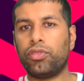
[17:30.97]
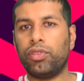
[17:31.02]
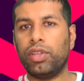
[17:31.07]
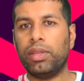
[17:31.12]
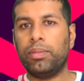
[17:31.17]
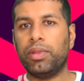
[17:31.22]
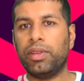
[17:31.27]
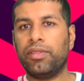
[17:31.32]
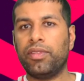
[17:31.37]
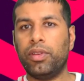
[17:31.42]
three
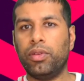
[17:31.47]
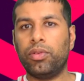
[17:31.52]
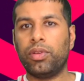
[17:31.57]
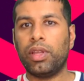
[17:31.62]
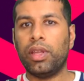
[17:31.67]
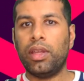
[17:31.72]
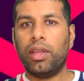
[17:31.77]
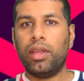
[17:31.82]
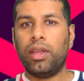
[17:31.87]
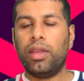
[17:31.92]
midfield
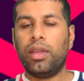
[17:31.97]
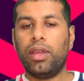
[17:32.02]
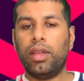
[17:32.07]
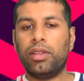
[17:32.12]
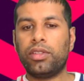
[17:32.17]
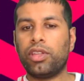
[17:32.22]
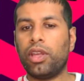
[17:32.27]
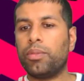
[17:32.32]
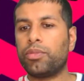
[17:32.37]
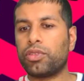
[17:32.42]

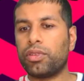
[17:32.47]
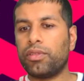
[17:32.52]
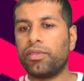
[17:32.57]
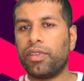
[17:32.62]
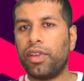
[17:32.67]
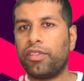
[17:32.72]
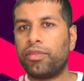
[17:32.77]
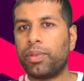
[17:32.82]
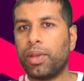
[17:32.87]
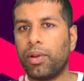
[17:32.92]
in terms of
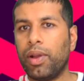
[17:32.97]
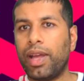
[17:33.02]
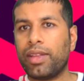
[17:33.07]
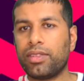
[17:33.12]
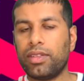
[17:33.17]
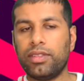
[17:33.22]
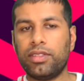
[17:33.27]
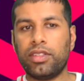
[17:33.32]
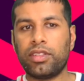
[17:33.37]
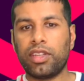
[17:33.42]
F P L assets.